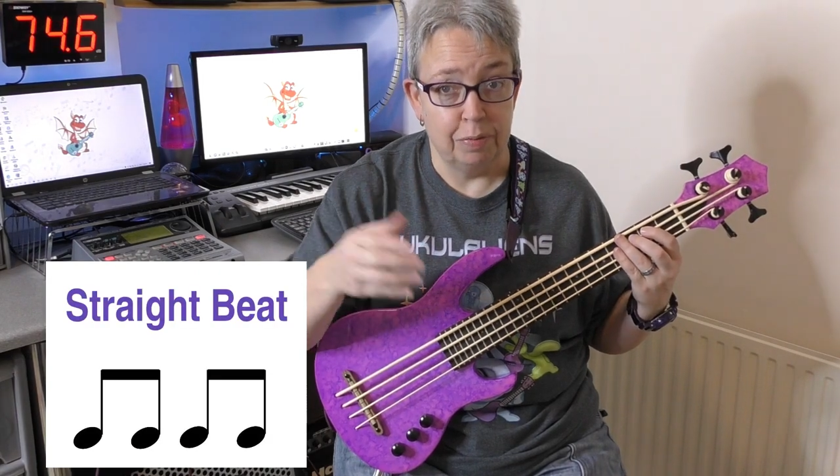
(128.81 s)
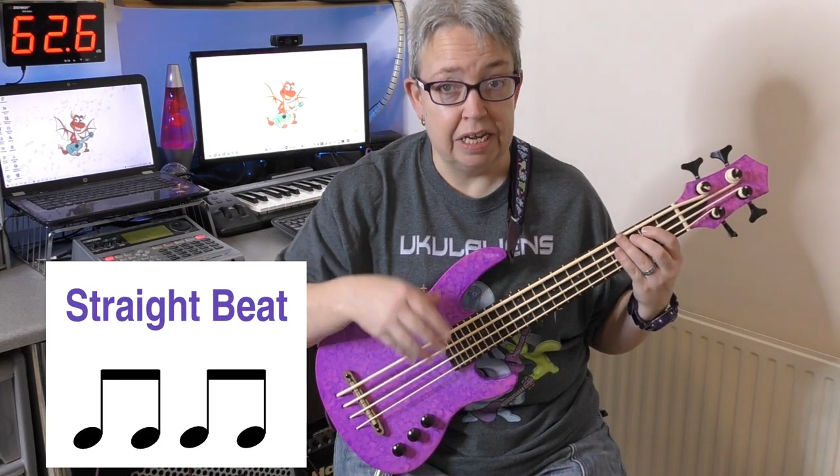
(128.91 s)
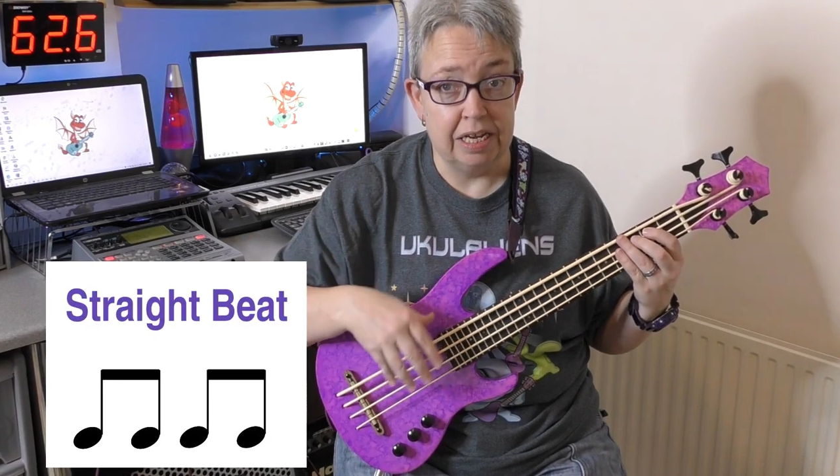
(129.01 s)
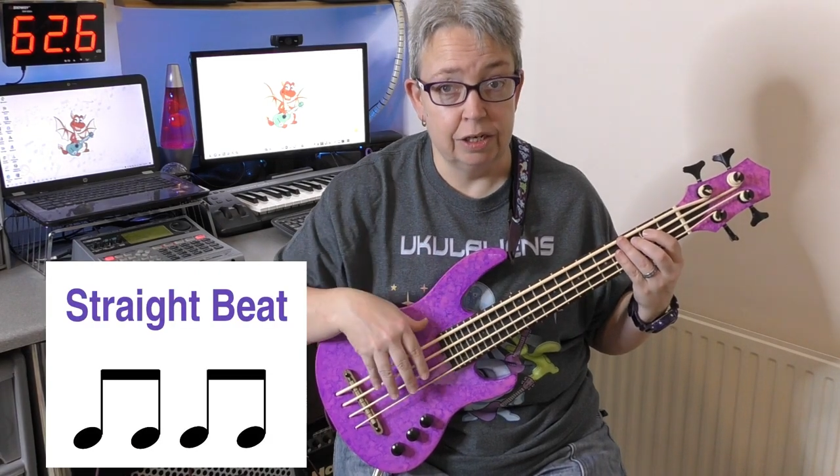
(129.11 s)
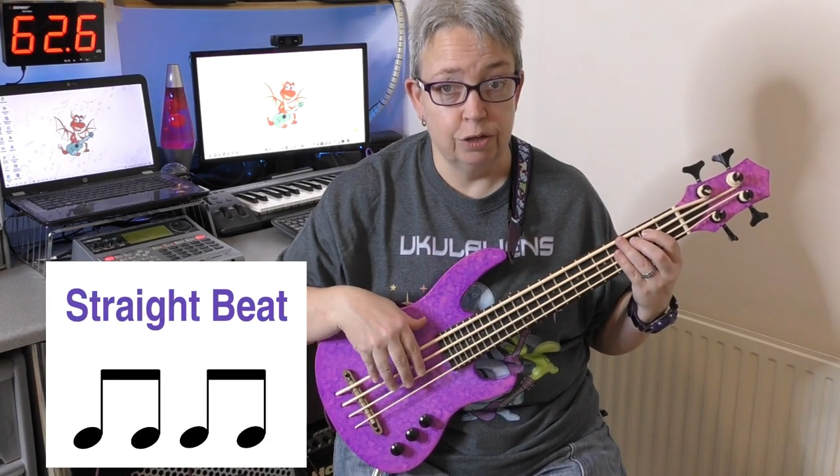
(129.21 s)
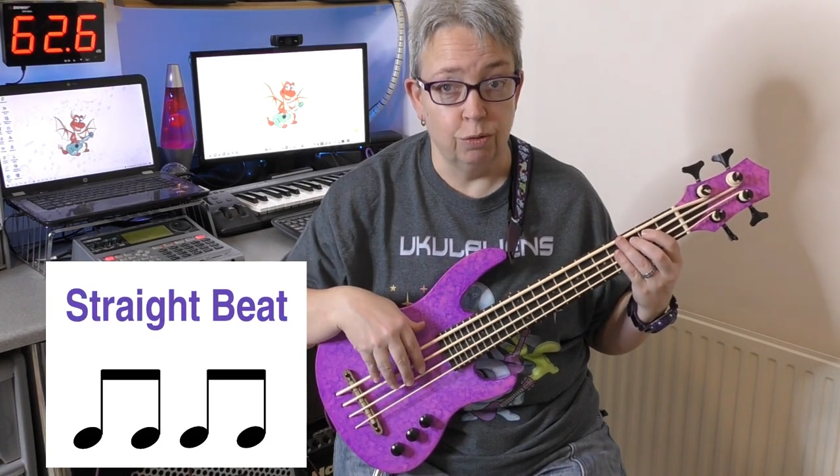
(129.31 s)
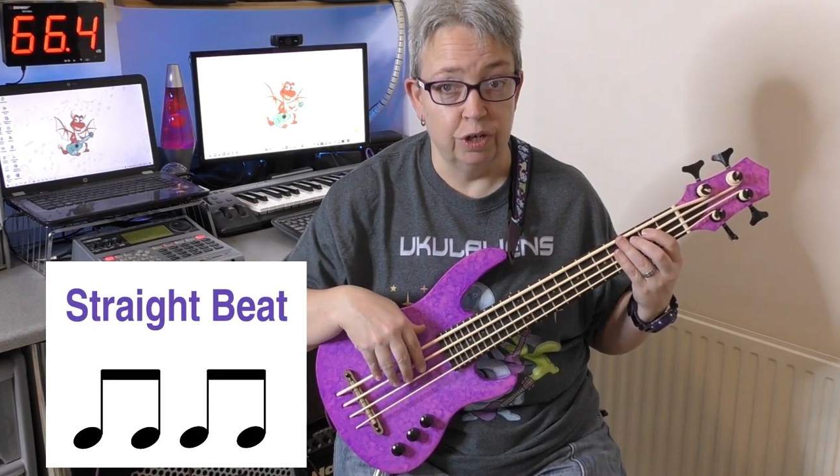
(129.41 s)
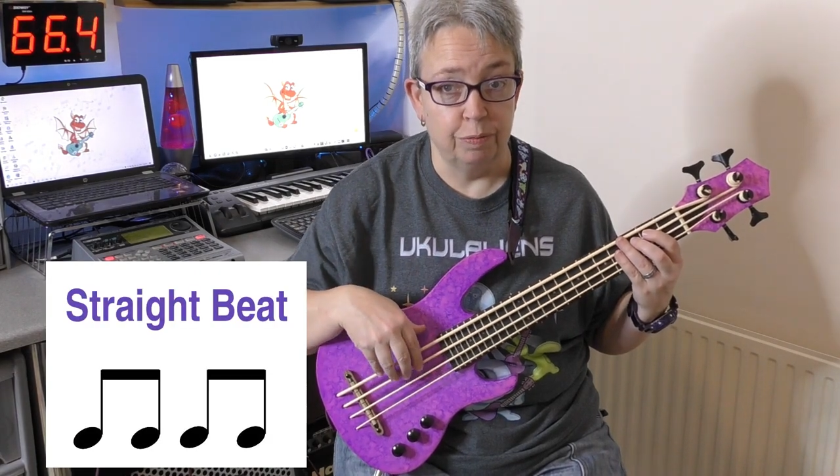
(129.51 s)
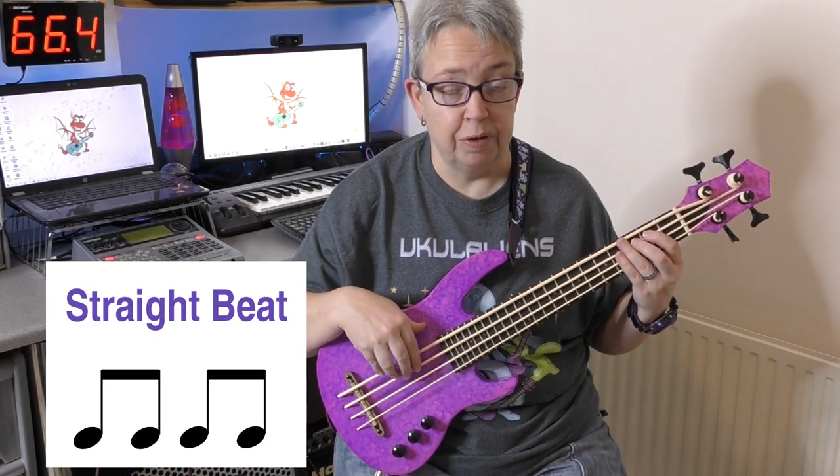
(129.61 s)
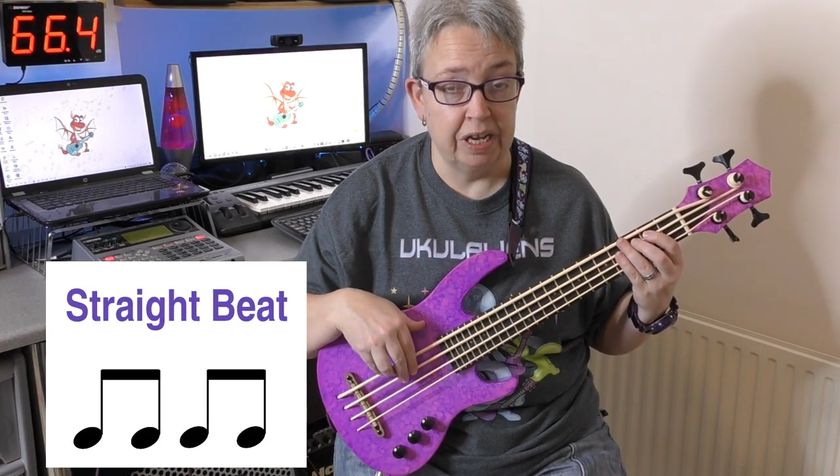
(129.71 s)
beats
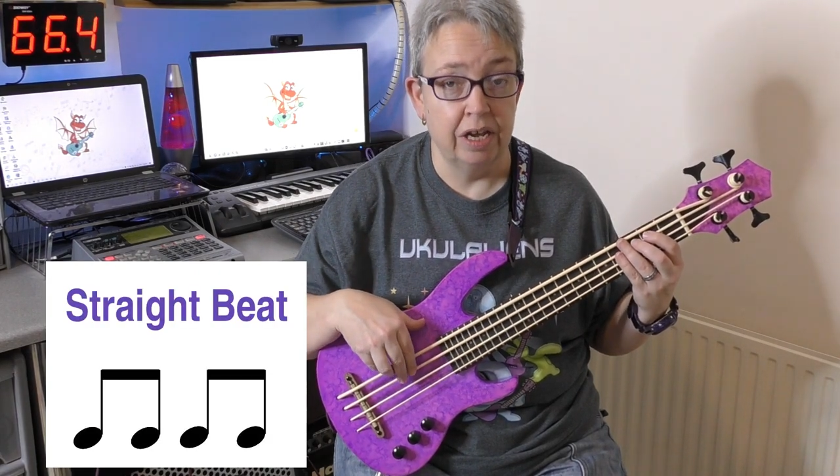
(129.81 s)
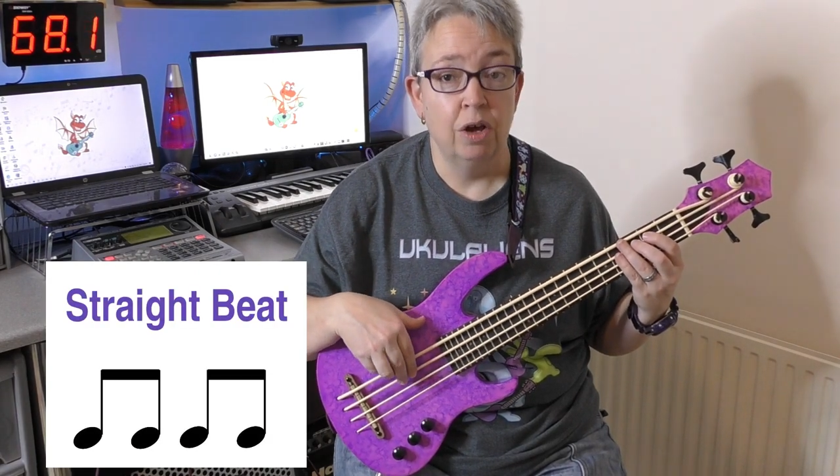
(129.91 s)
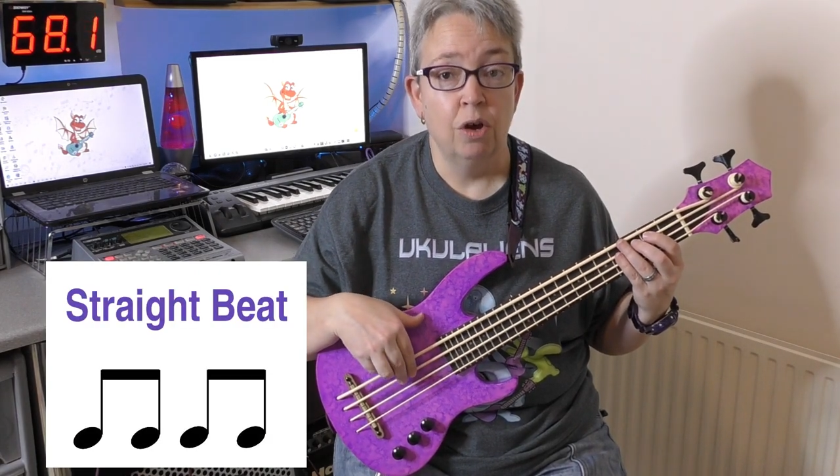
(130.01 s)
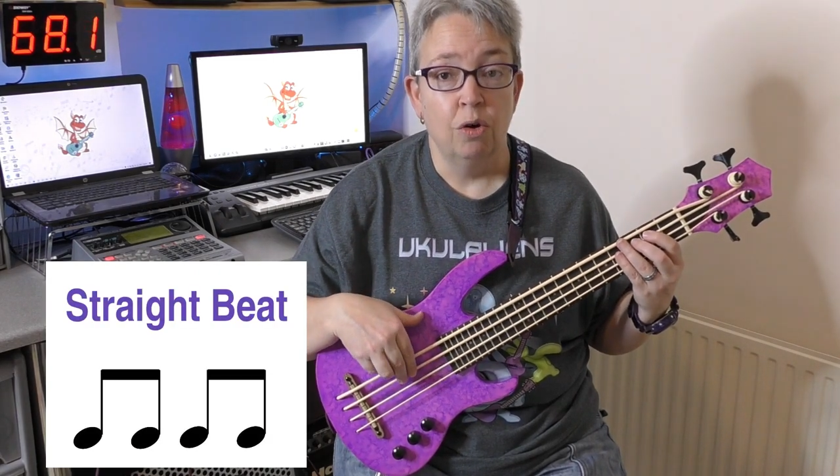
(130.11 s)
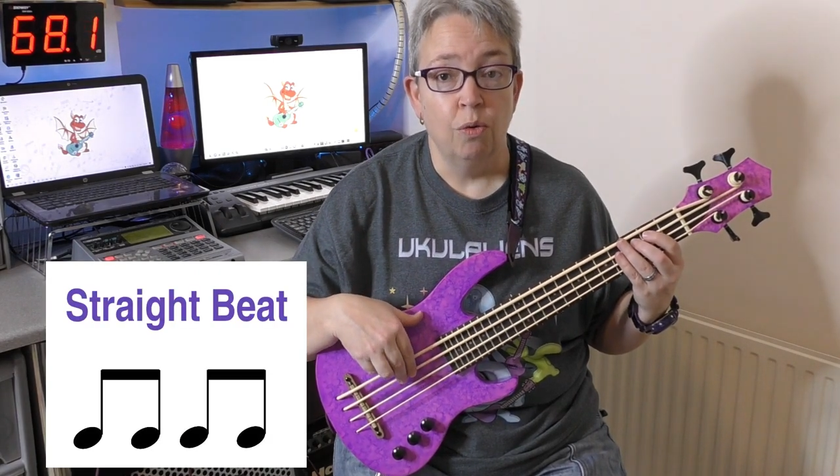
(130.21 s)
would be